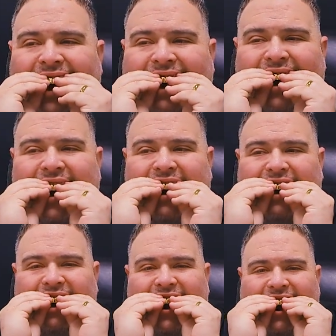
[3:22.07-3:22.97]
I'm gonna
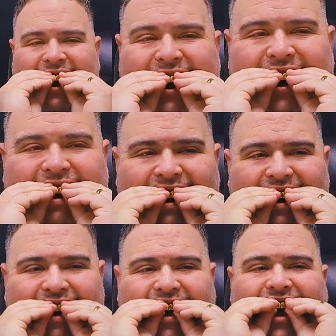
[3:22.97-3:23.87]
line it up
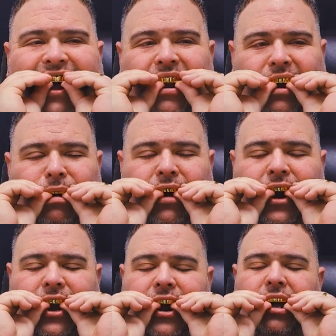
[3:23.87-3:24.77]
and
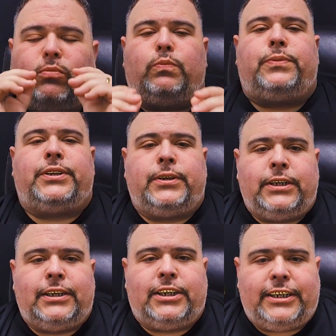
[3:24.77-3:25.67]
push up.
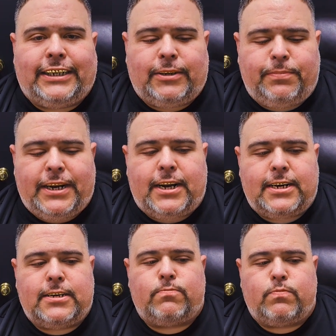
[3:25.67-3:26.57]
So now I bit on it.